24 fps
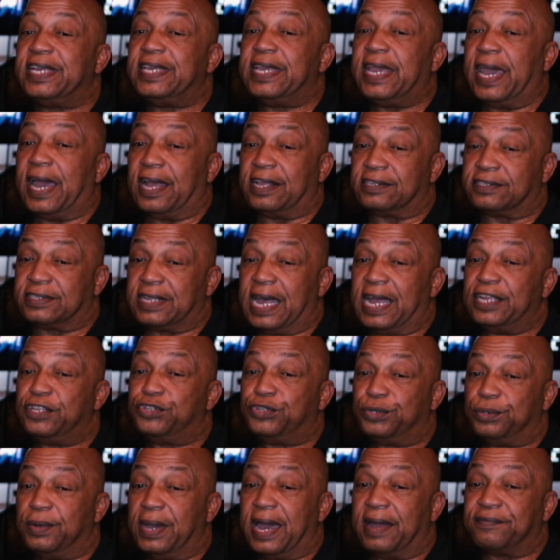yes, I
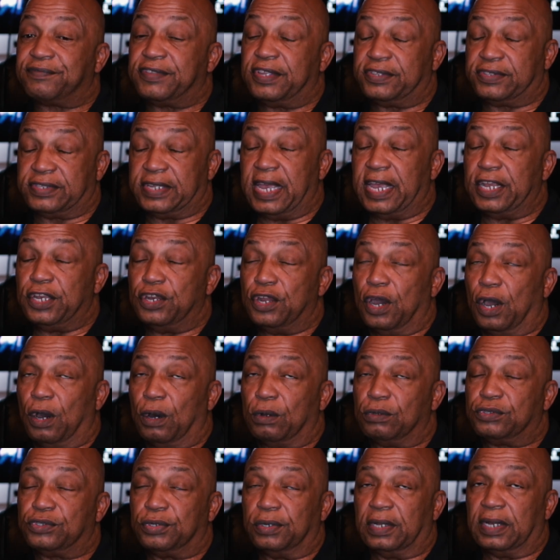do have to say
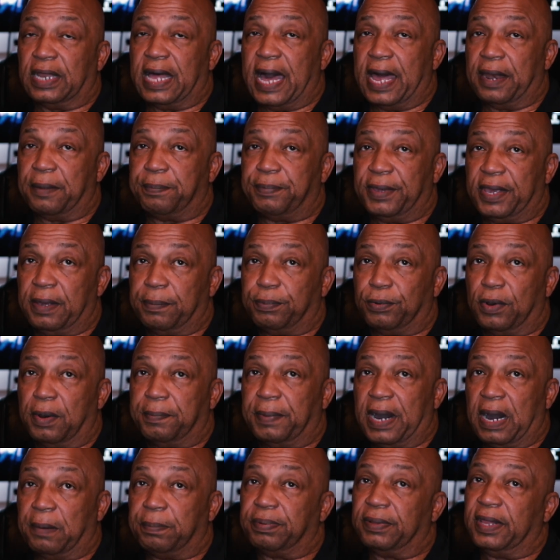no to a lot of people
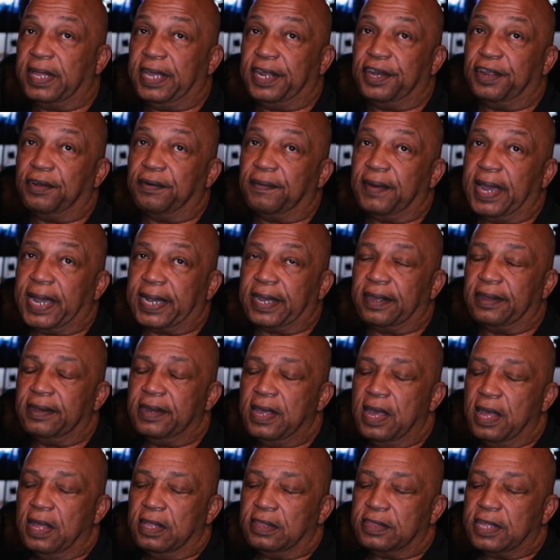about playing their record.
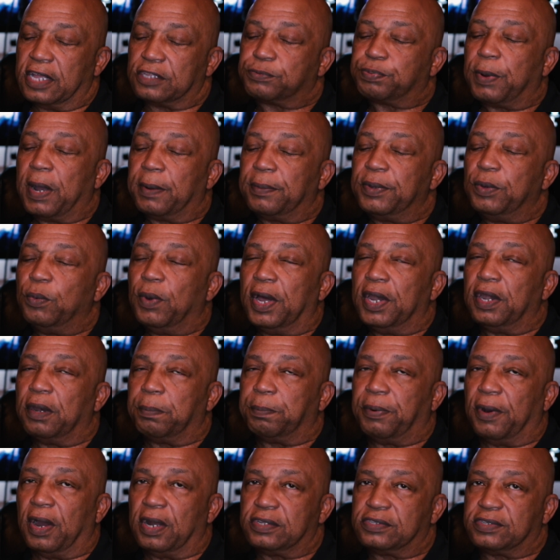That's probably one of
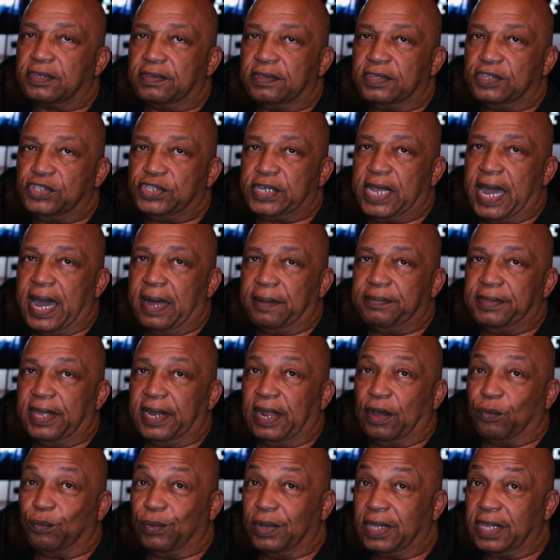the parts of the job
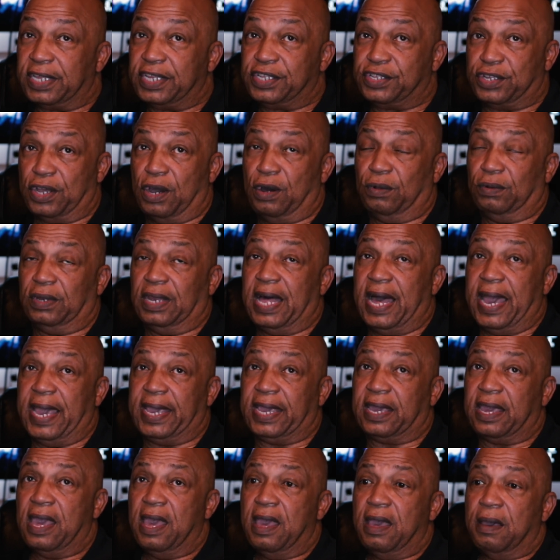that I really don't
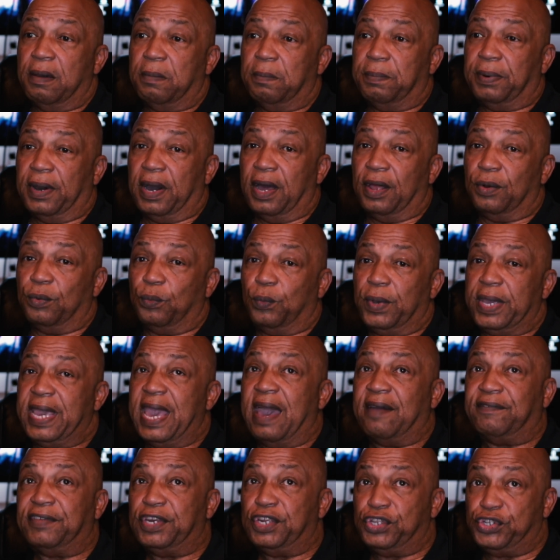like, but we
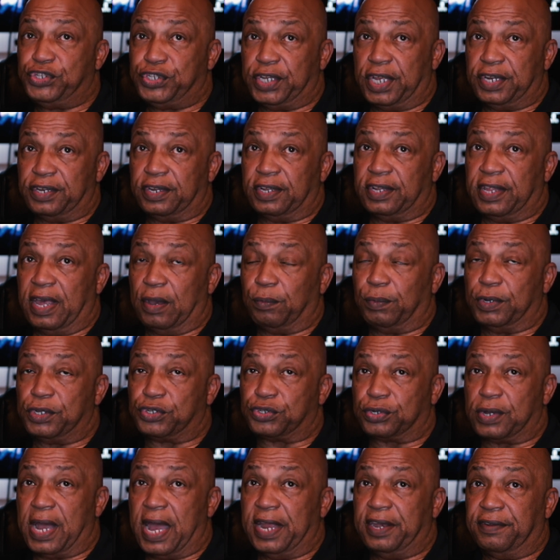have an agenda that we're
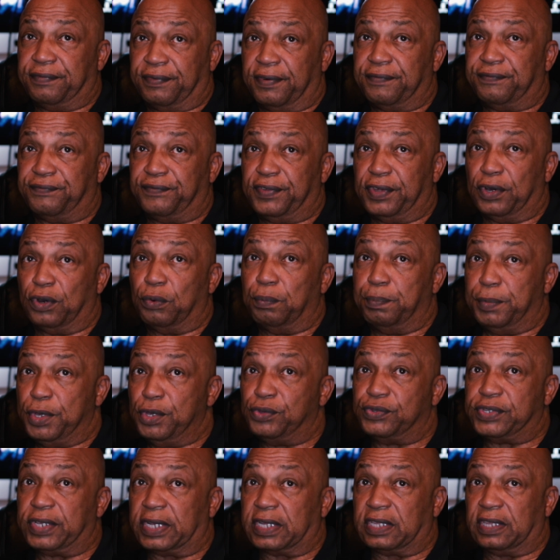trying to fulfill
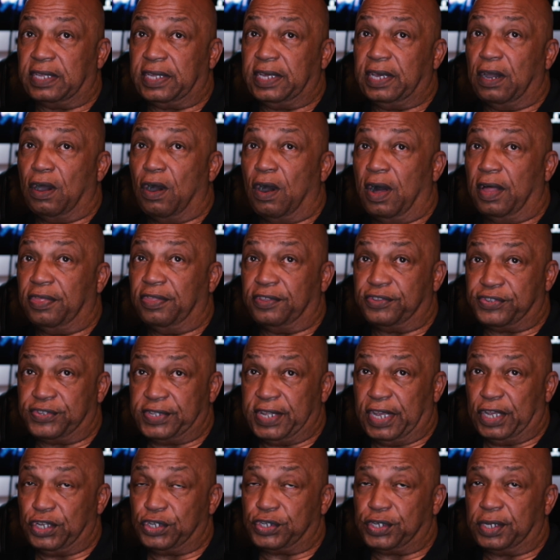musically on the
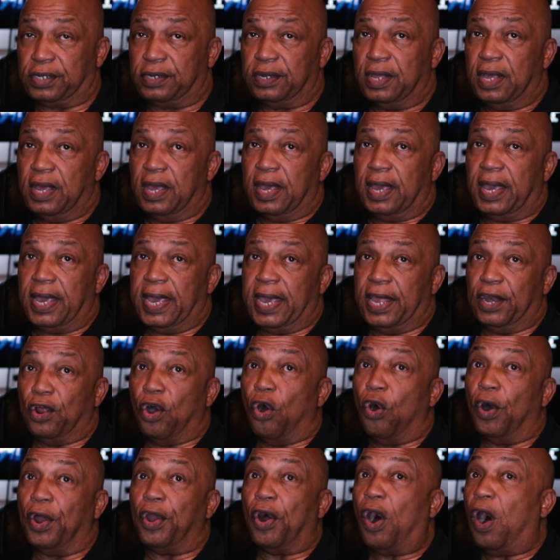station and
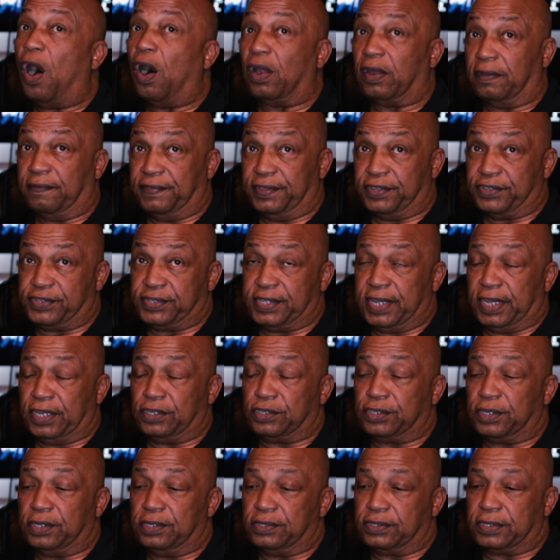on all of the
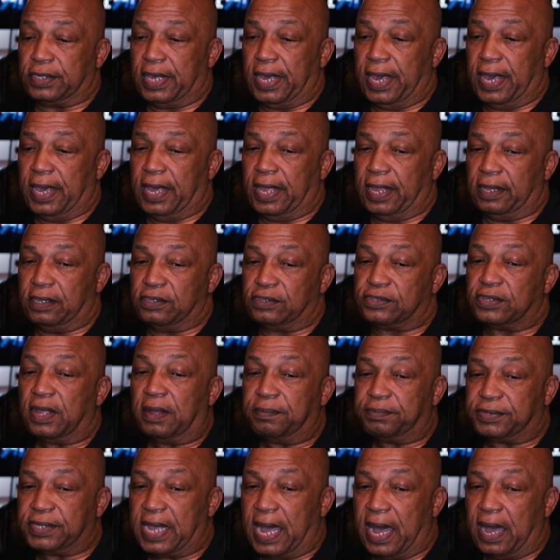stations. And
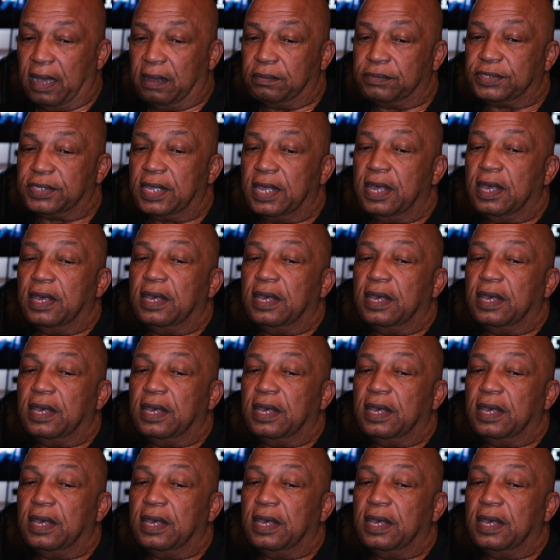sometimes